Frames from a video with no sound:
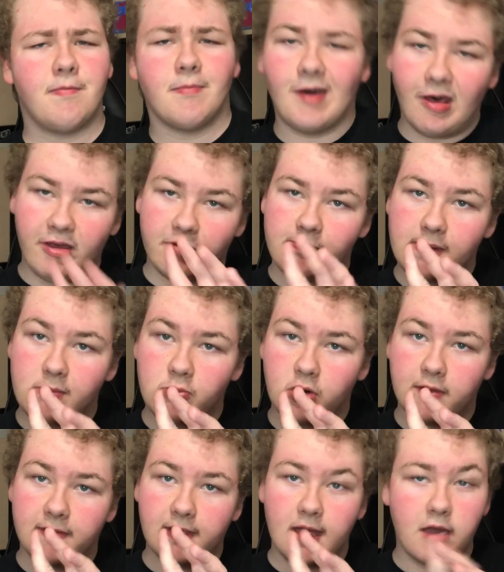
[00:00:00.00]
I'll explain more
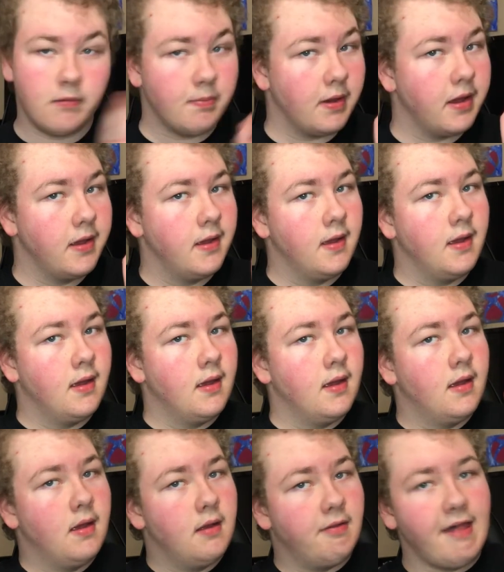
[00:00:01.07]
at the end, but
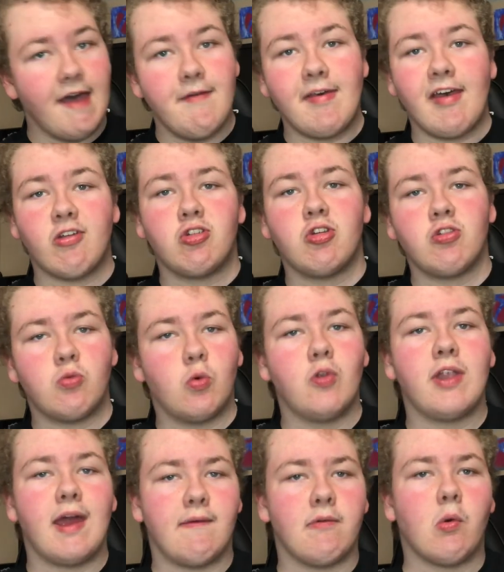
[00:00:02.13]
live actions will
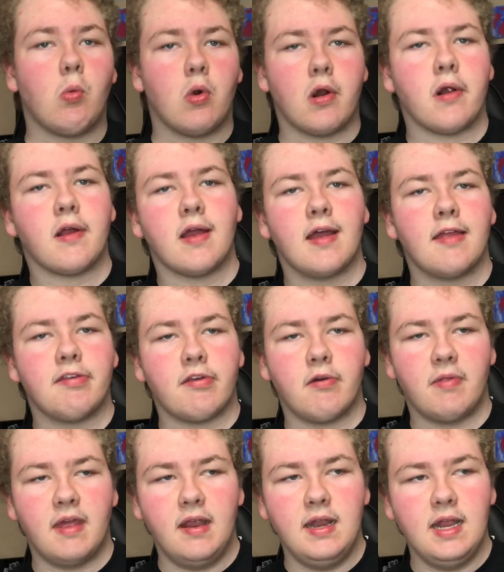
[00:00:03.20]
never work, so
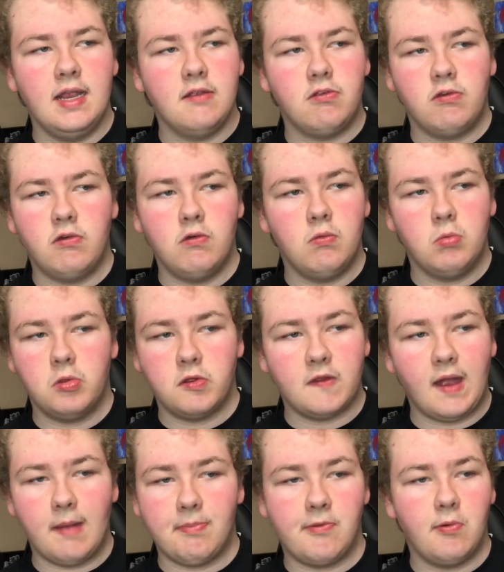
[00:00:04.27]
they need to
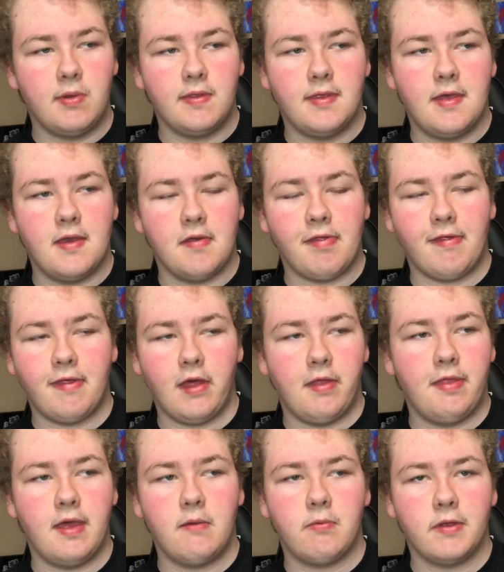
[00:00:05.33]
stop doing this,
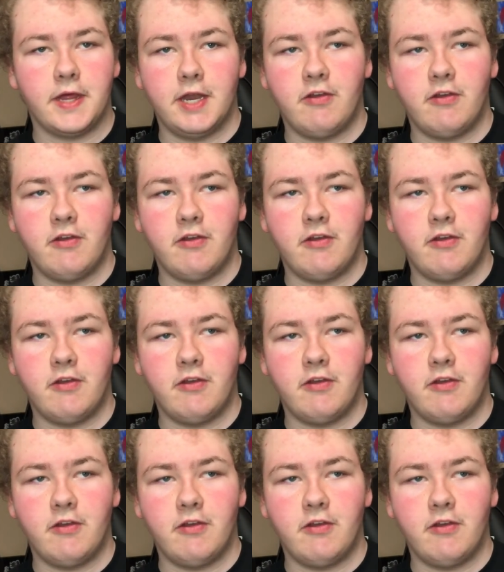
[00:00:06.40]
and they really